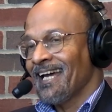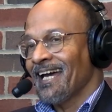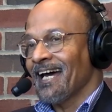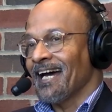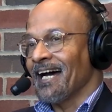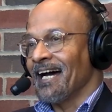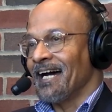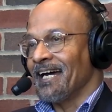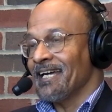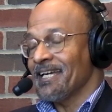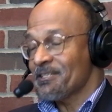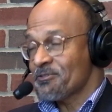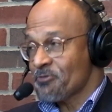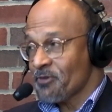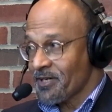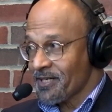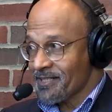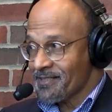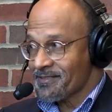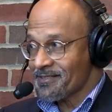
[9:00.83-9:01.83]
It's
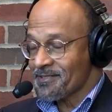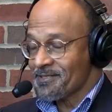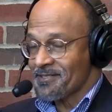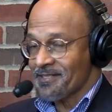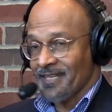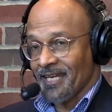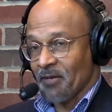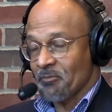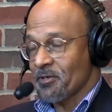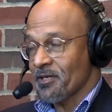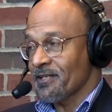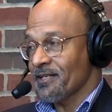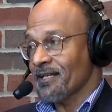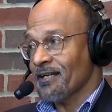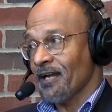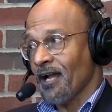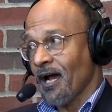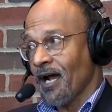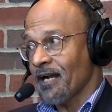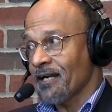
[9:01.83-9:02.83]
very interesting. I'm learning a
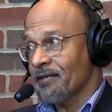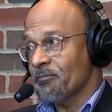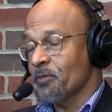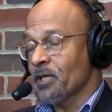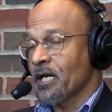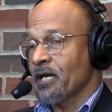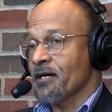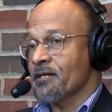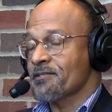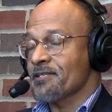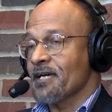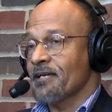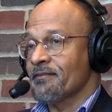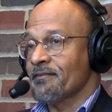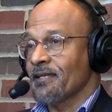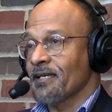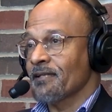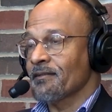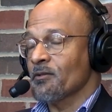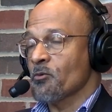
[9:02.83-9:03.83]
lot because I
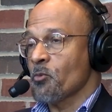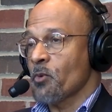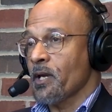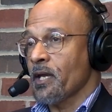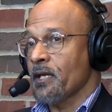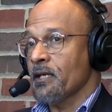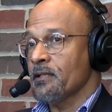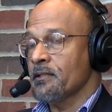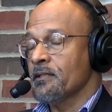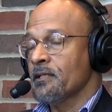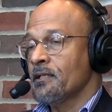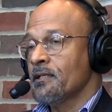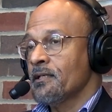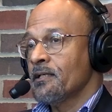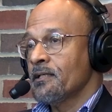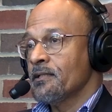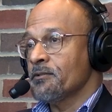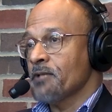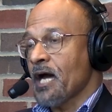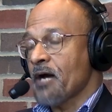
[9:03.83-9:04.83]
think the way
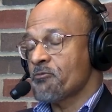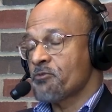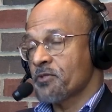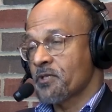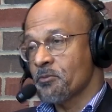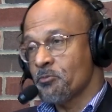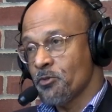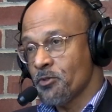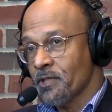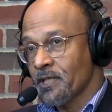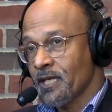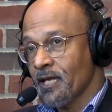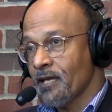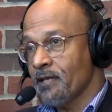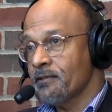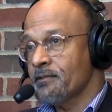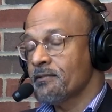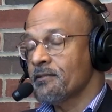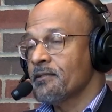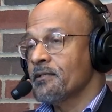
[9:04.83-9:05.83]
you have to
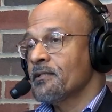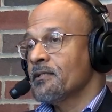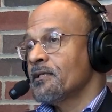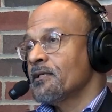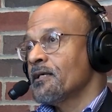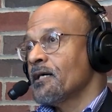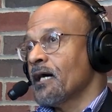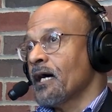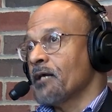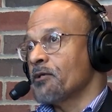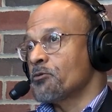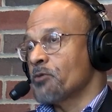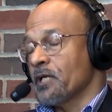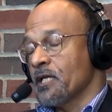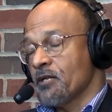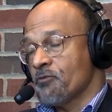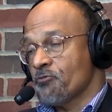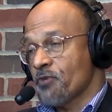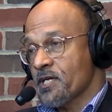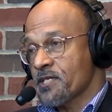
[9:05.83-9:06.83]
communicate to an
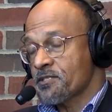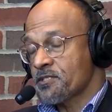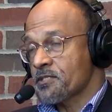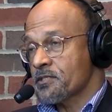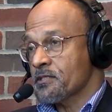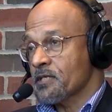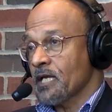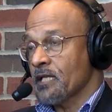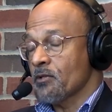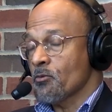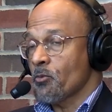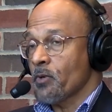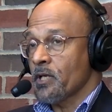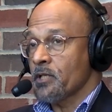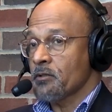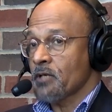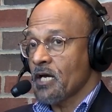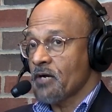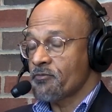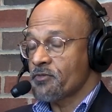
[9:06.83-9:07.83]
investor and the way
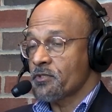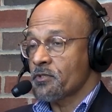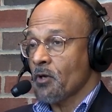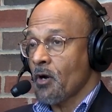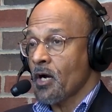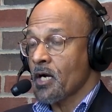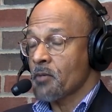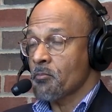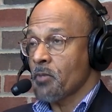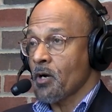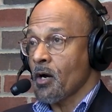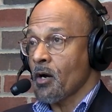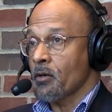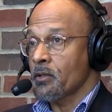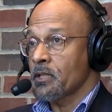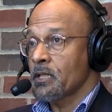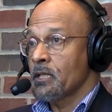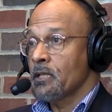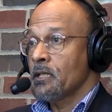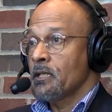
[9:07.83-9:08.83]
you have to talk about
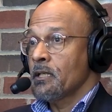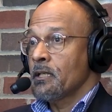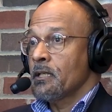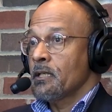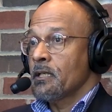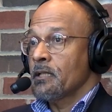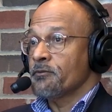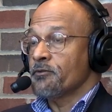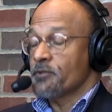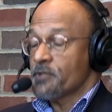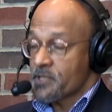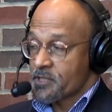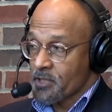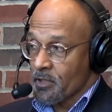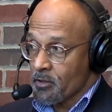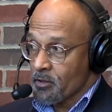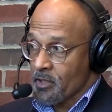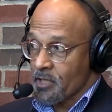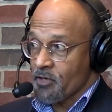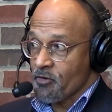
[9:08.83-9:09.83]
the
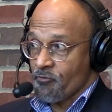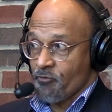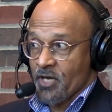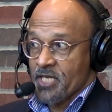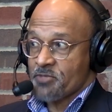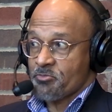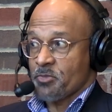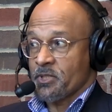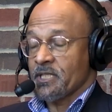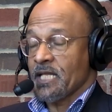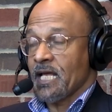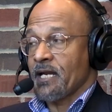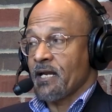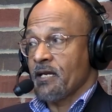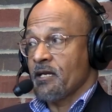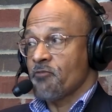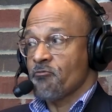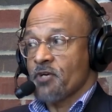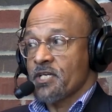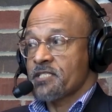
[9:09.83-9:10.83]
return on investment that
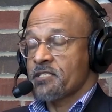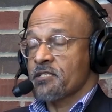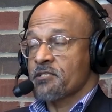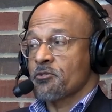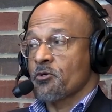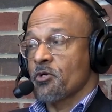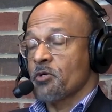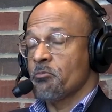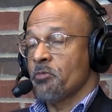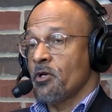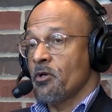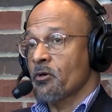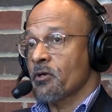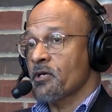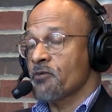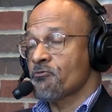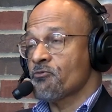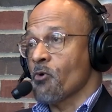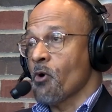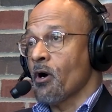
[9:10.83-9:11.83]
an investor is going to be
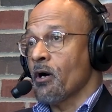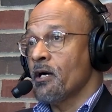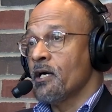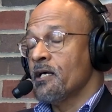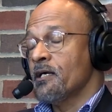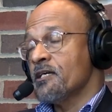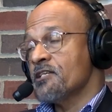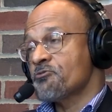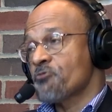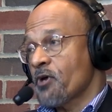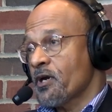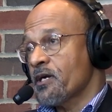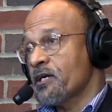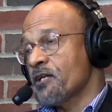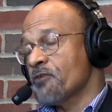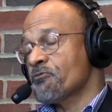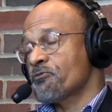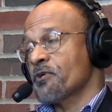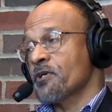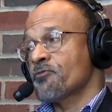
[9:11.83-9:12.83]
looking for is very
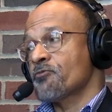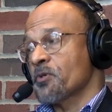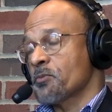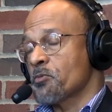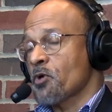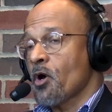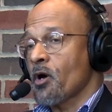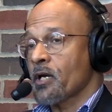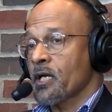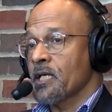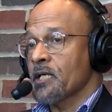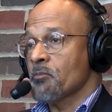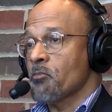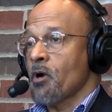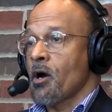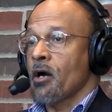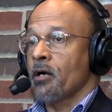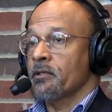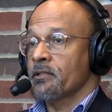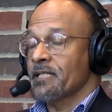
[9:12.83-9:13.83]
different from talking
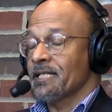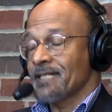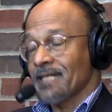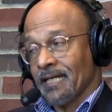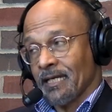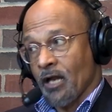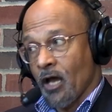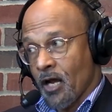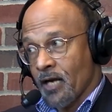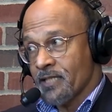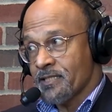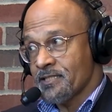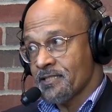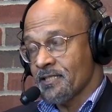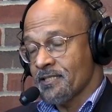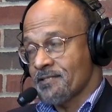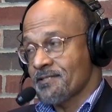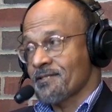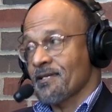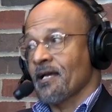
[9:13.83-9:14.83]
about the technology
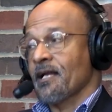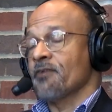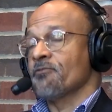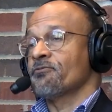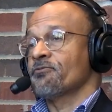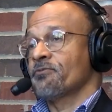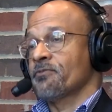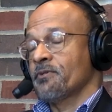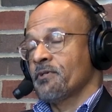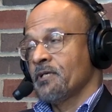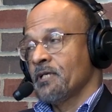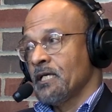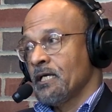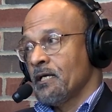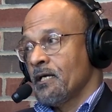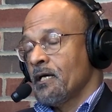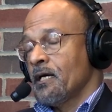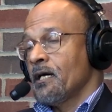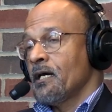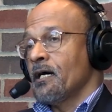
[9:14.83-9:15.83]
itself.
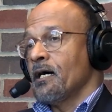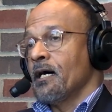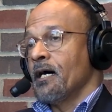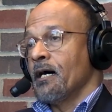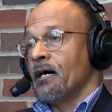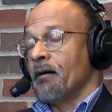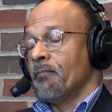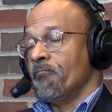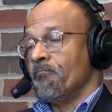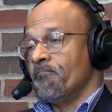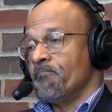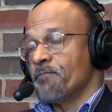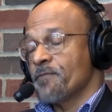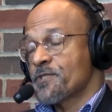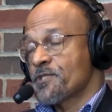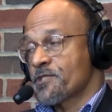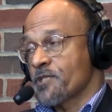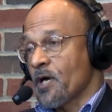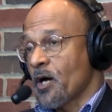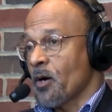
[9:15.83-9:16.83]

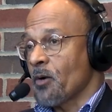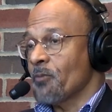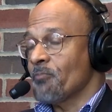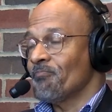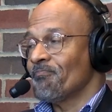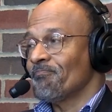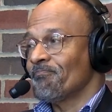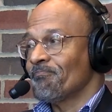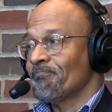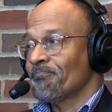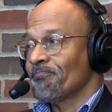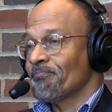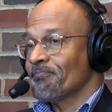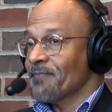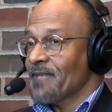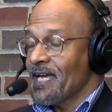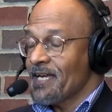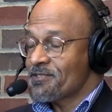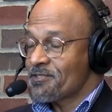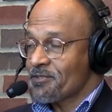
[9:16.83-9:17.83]
So
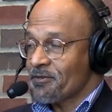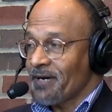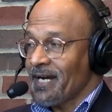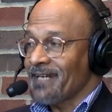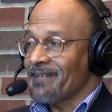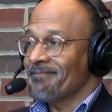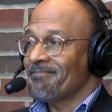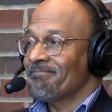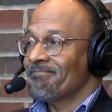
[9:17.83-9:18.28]
it's great.